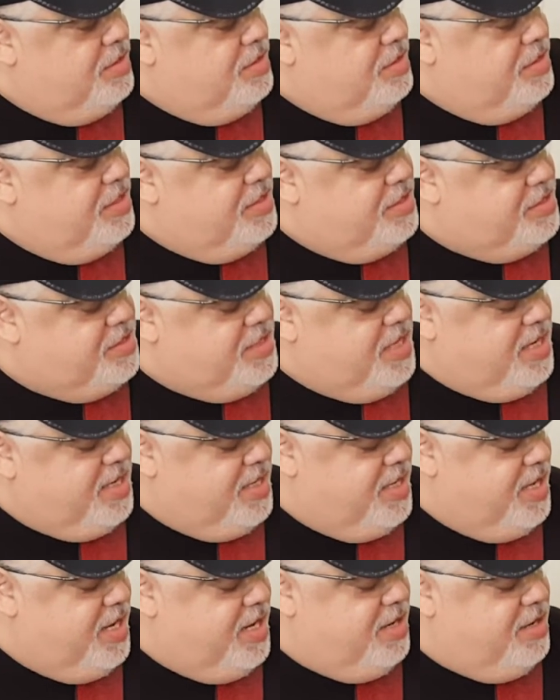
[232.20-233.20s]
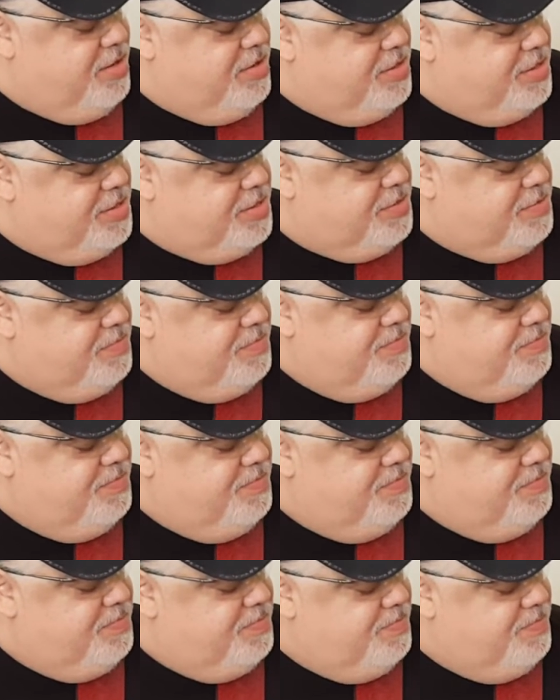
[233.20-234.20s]
This setting here is,
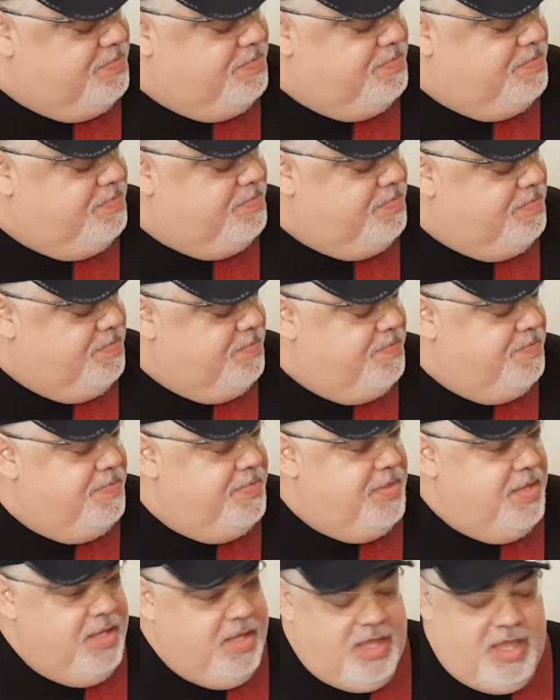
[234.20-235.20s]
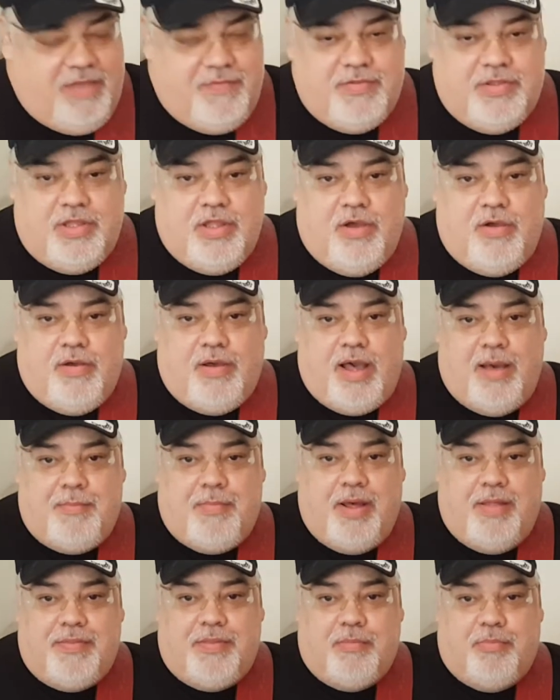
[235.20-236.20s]
I'm
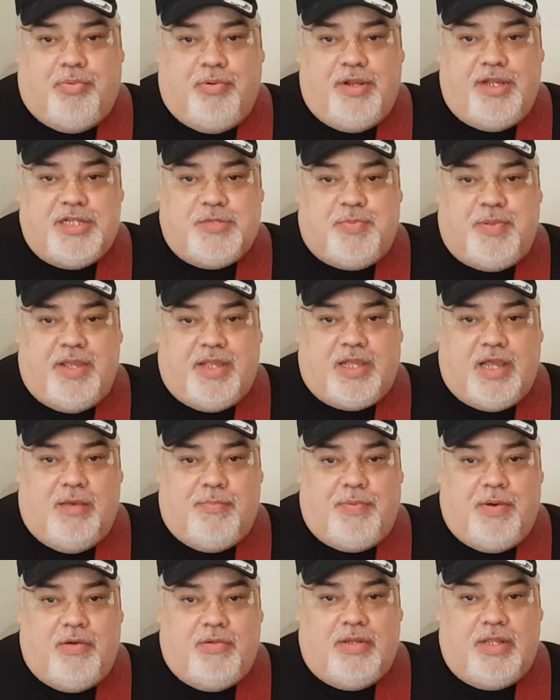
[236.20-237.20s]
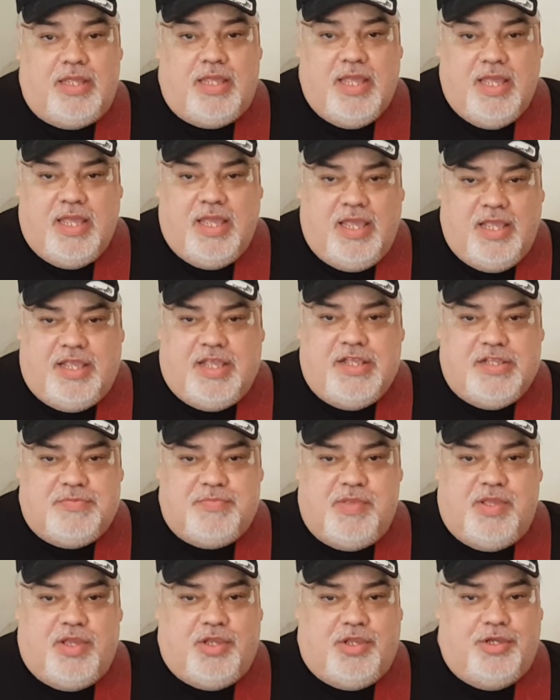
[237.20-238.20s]
on the bridge pickup only. It gives
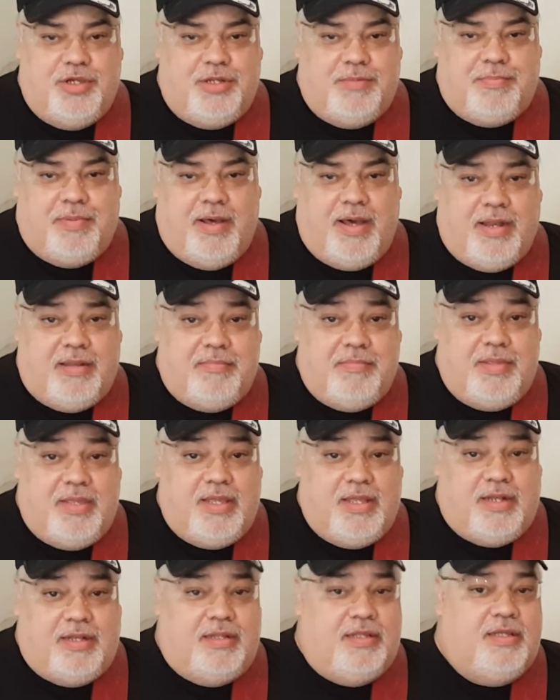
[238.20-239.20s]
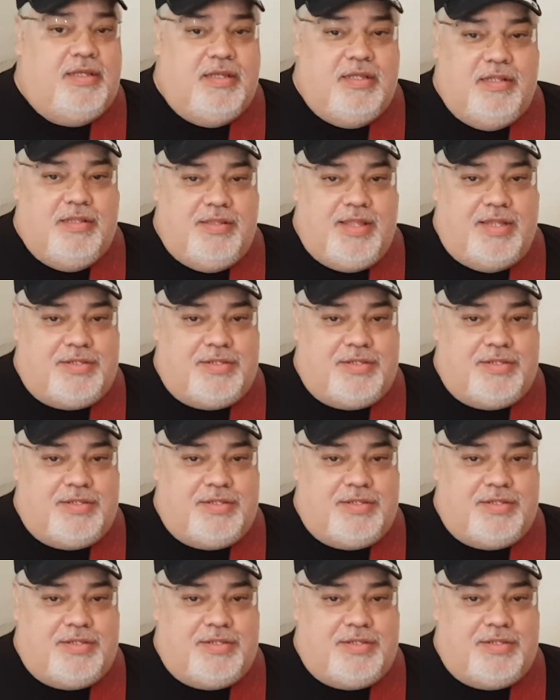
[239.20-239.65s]
me a good bottom end.